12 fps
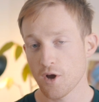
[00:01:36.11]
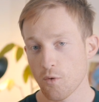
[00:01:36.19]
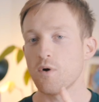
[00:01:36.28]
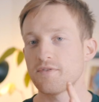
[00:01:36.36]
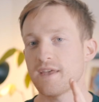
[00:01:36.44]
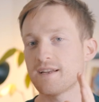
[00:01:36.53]

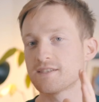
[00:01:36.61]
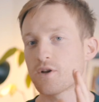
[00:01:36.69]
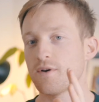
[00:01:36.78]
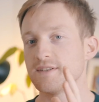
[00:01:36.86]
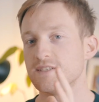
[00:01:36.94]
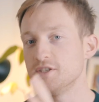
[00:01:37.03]
What that is
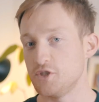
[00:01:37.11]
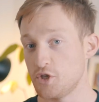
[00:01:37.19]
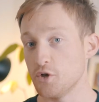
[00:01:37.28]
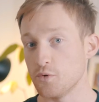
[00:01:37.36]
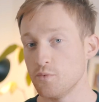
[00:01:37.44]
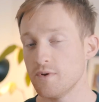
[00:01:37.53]
going to
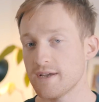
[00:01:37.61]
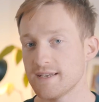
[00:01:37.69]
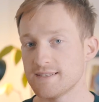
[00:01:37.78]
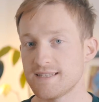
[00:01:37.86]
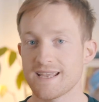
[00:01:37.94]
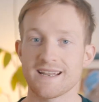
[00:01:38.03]
do
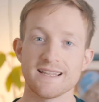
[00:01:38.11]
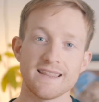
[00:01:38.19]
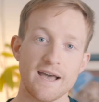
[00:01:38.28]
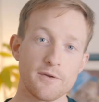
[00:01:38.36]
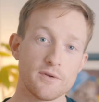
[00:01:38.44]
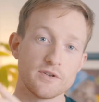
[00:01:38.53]
is then
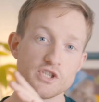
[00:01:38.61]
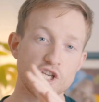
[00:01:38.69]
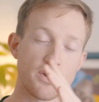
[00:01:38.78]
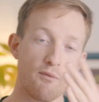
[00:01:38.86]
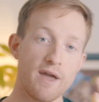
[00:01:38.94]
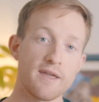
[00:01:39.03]
allow you to
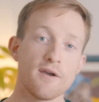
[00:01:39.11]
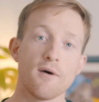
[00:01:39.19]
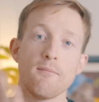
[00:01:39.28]
generate